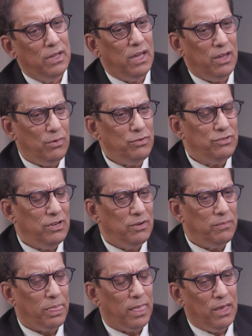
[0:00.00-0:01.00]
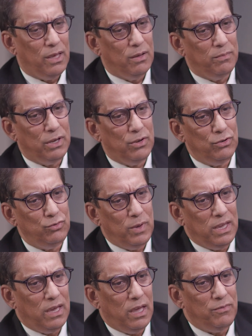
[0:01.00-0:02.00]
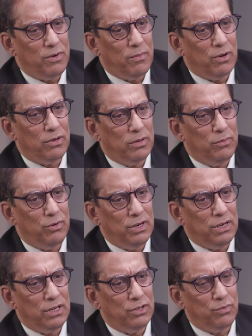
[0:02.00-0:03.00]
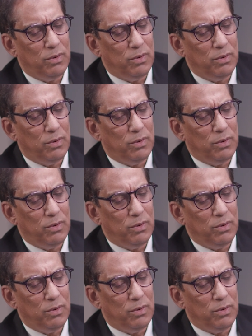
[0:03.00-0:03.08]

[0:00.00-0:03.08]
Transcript: And also, because we came from our communities,